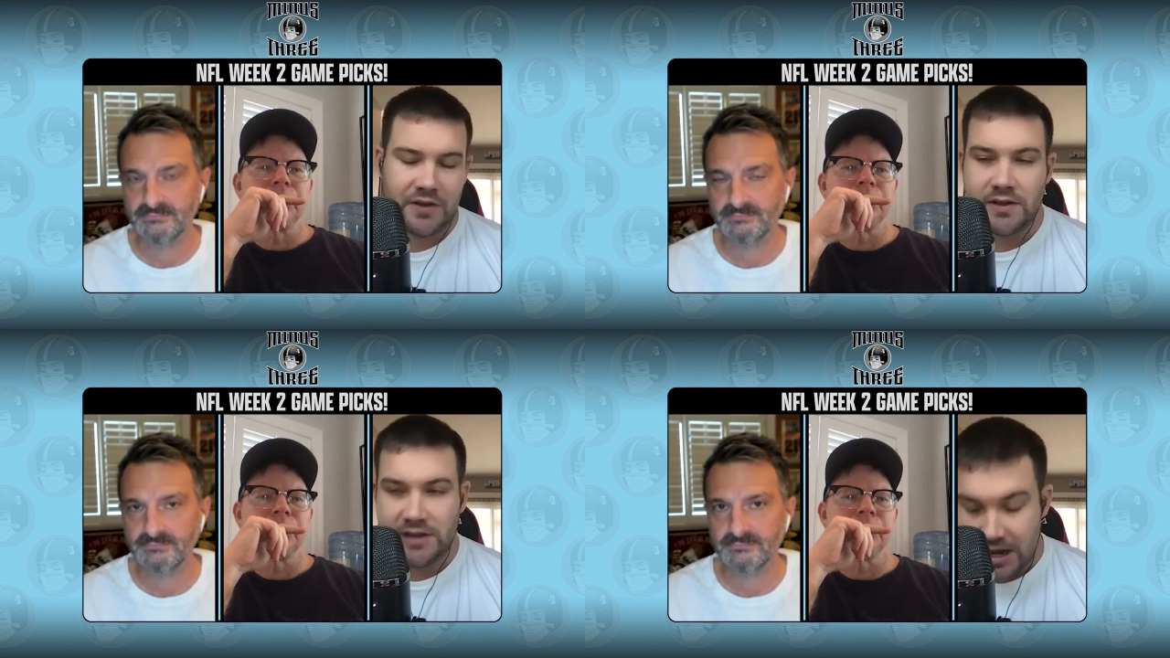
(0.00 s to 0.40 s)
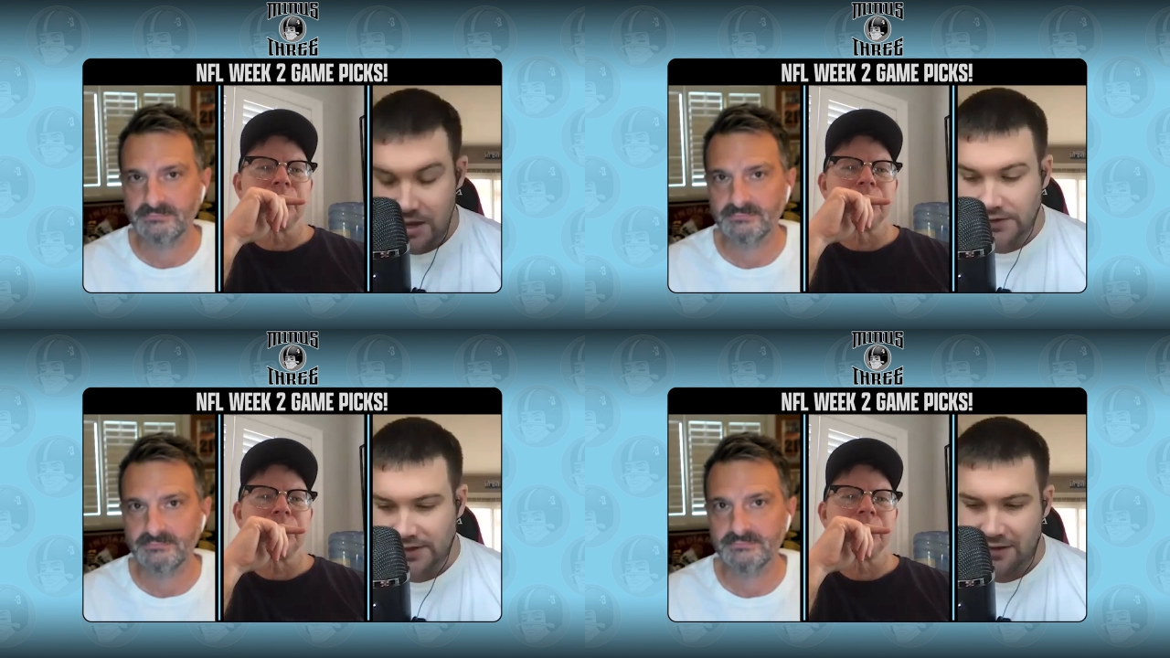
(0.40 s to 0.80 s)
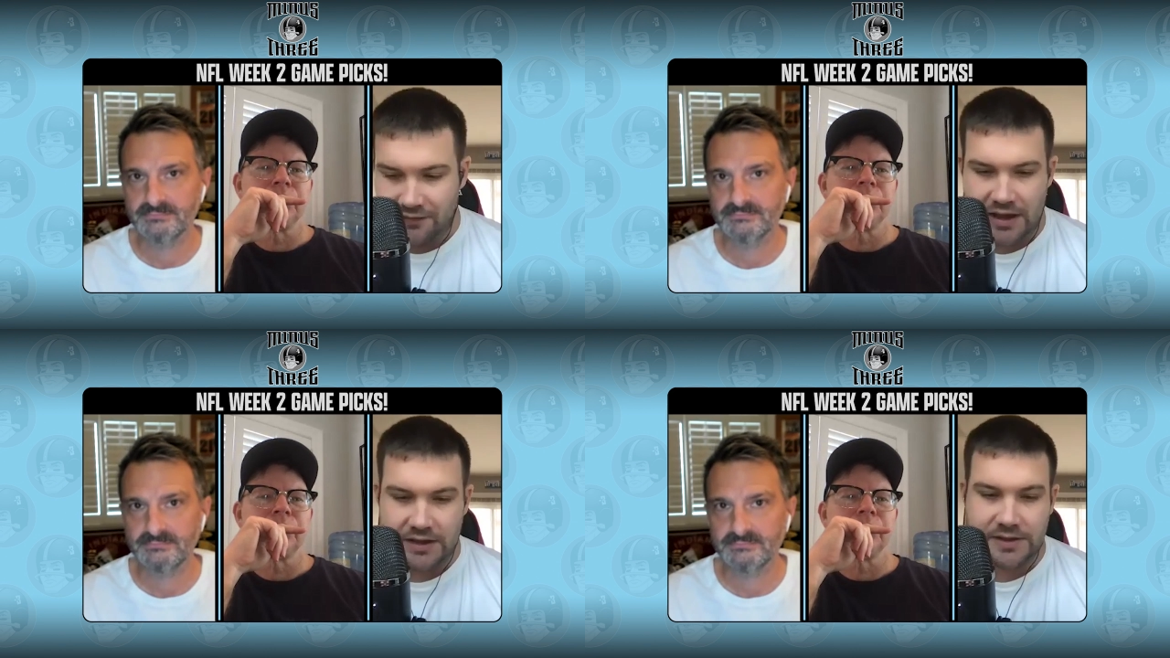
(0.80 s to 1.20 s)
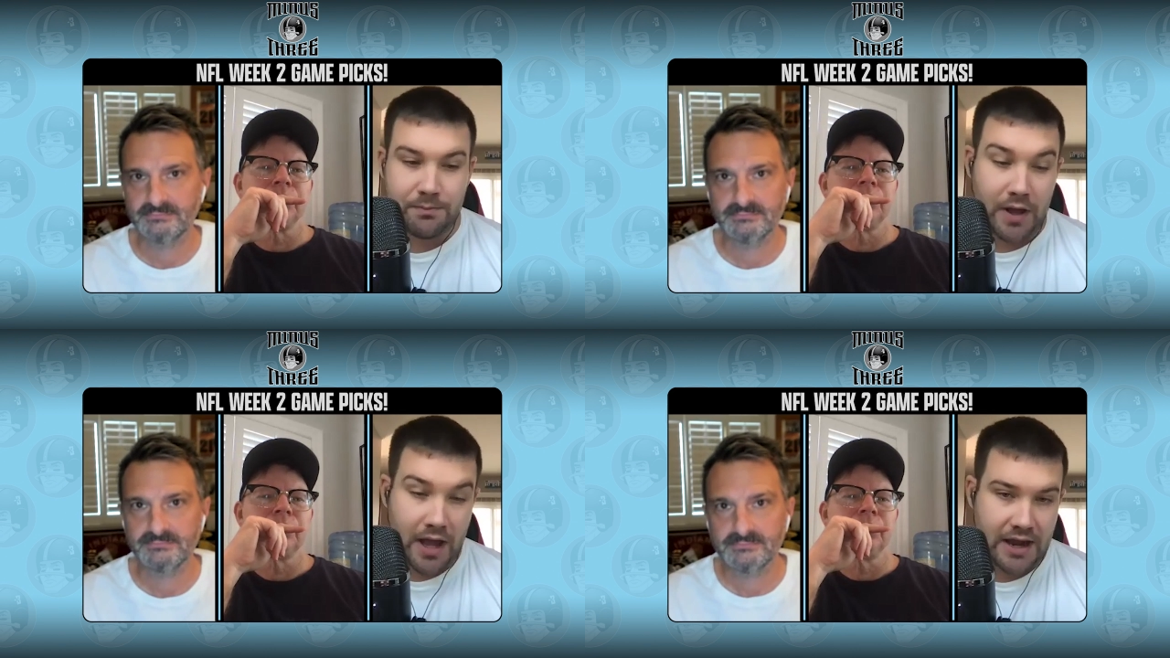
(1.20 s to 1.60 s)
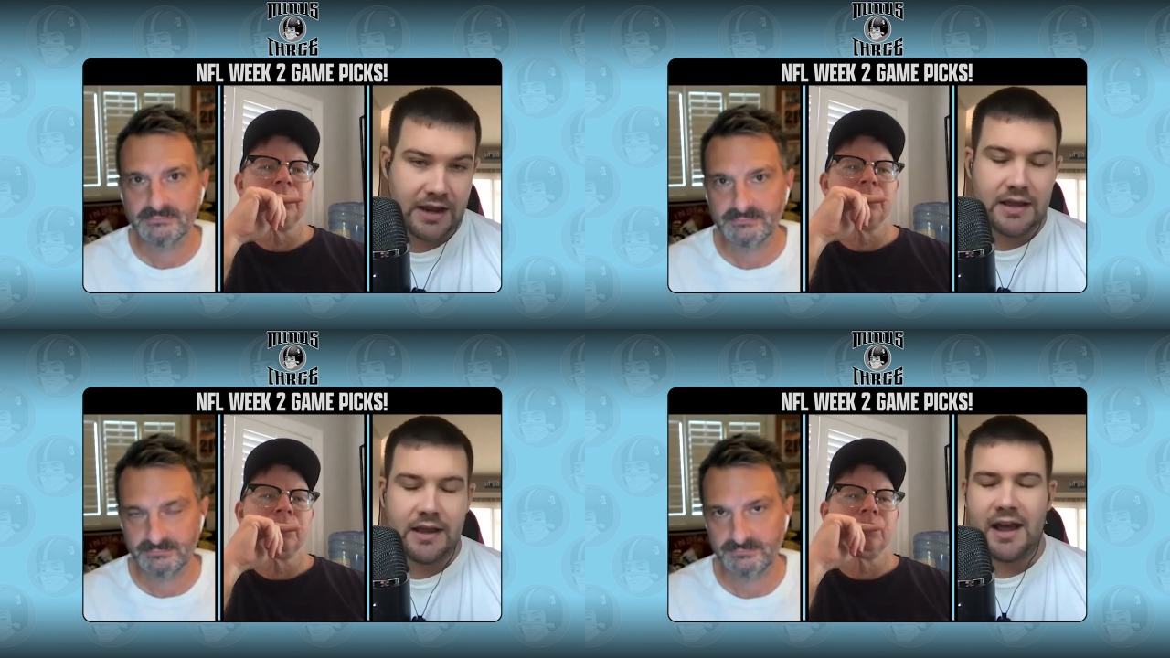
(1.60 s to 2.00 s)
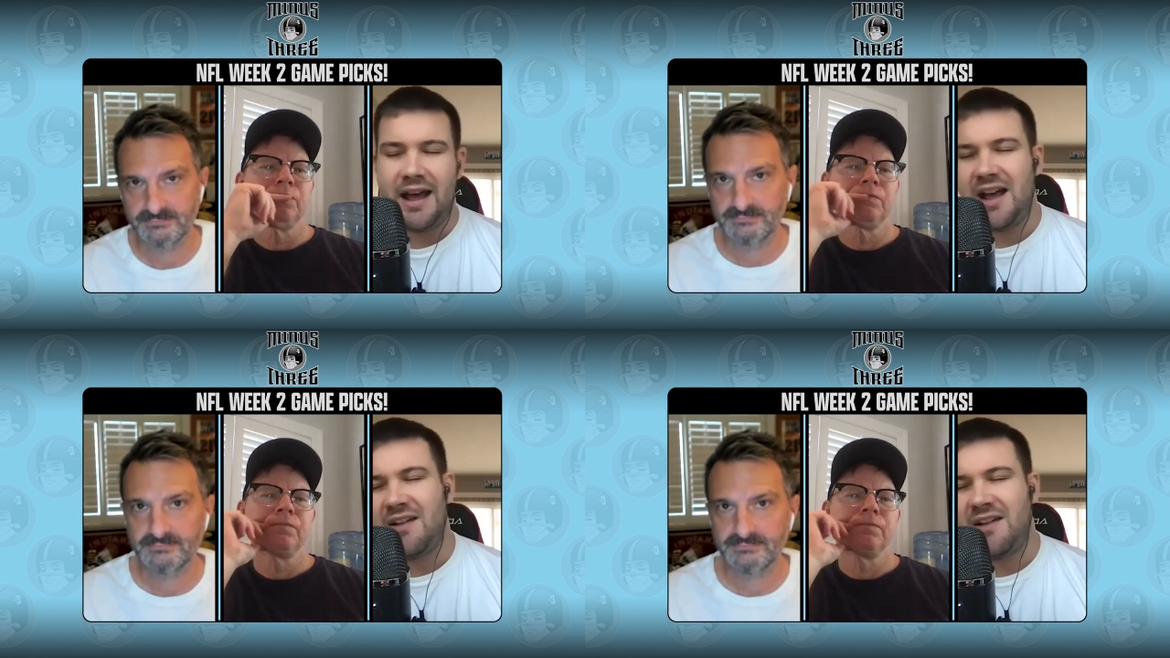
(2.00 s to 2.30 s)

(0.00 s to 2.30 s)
Speaker 1: than this Eagles defense. But uh,